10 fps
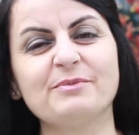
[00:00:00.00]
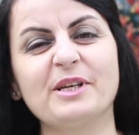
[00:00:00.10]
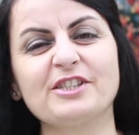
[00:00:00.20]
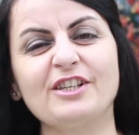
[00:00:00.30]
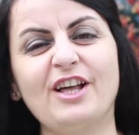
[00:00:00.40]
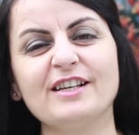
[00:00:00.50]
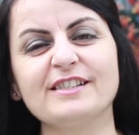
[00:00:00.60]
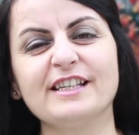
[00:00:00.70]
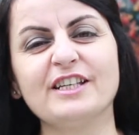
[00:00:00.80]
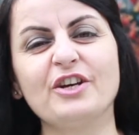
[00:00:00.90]

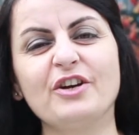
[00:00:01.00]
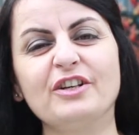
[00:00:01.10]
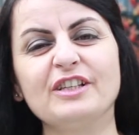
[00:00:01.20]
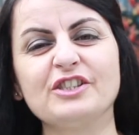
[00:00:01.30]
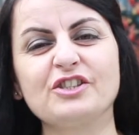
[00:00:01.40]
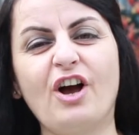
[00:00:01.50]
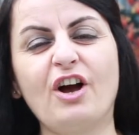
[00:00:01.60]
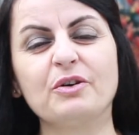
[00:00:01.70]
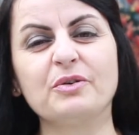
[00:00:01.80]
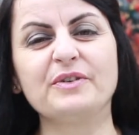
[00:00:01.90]
specialising in early
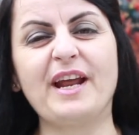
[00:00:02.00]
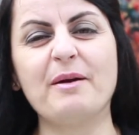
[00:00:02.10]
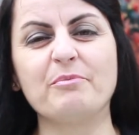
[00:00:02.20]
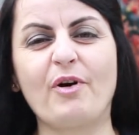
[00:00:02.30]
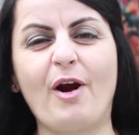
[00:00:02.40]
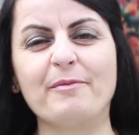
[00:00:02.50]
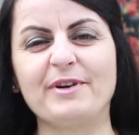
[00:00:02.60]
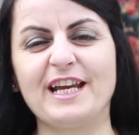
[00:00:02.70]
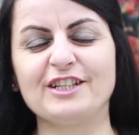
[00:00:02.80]
childhood and primary